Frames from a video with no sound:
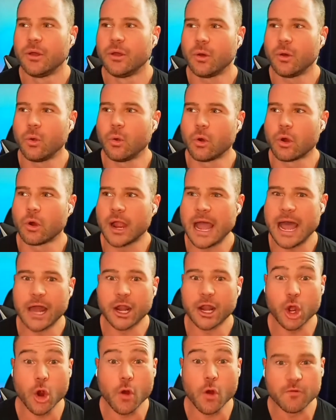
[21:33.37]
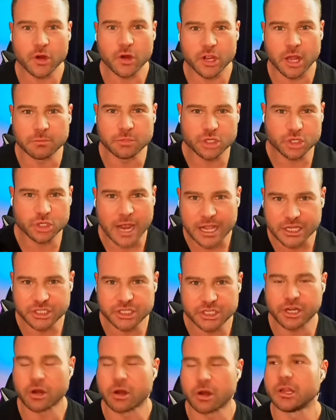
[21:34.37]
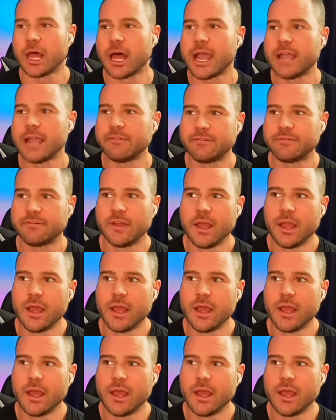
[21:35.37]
or how to overcome tragedy in our life.